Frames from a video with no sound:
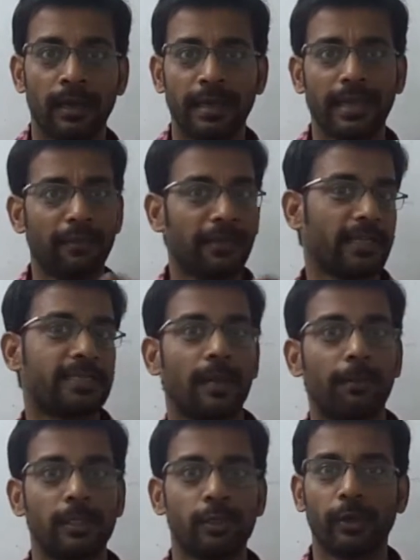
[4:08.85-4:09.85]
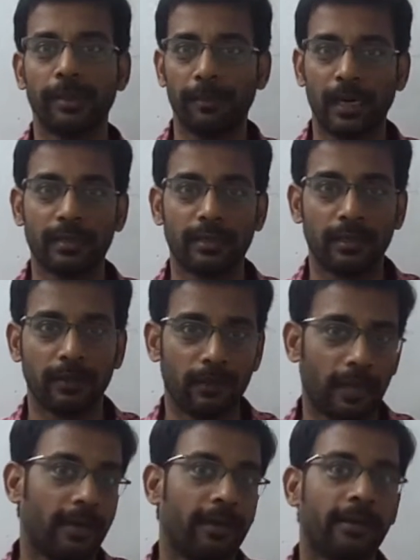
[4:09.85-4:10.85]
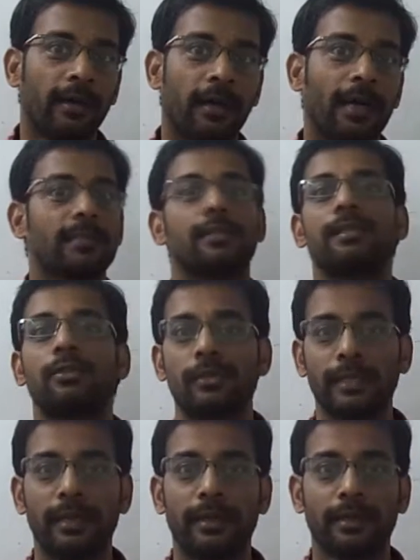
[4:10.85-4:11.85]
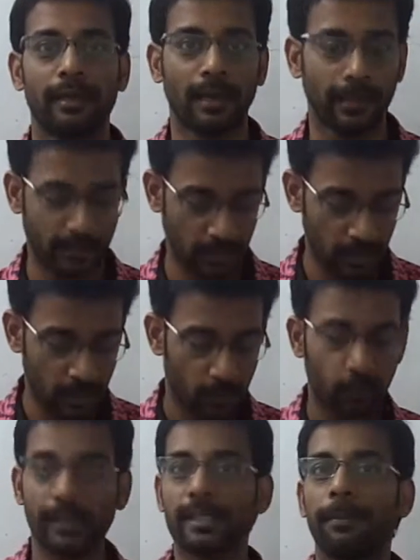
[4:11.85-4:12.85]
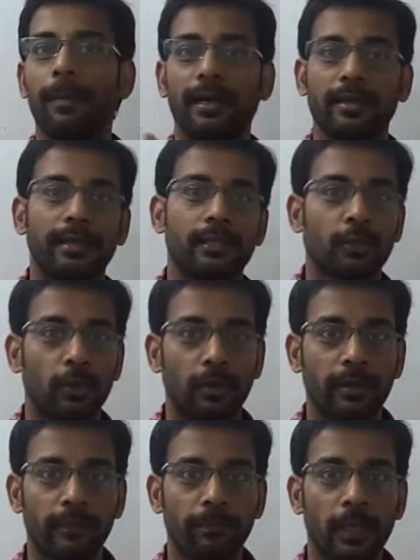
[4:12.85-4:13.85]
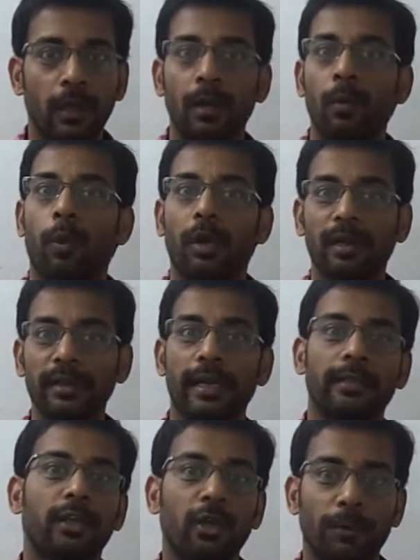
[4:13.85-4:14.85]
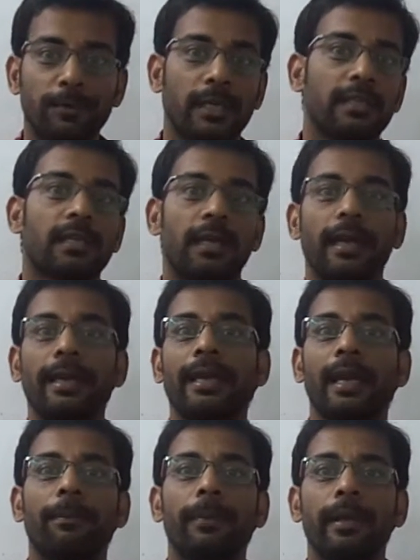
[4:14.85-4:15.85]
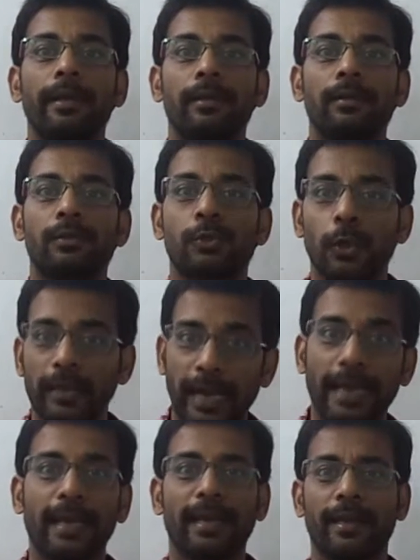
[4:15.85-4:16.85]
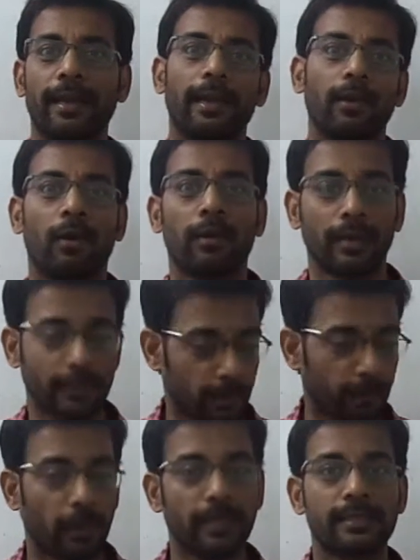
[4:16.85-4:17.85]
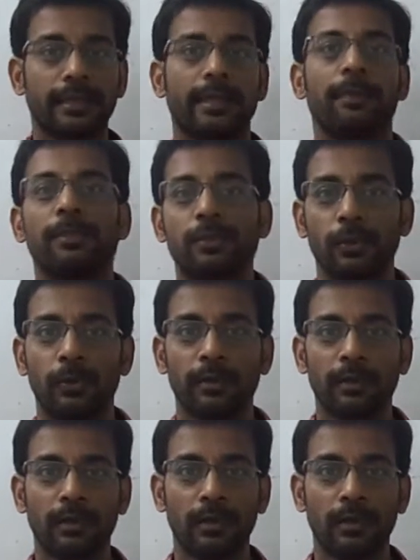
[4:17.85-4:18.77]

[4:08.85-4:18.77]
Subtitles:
he gave an example. He showed a marker and asked us to sell it. Like once a marker is sold, what are the other options? It can be sold again and again, or other products that can be sold.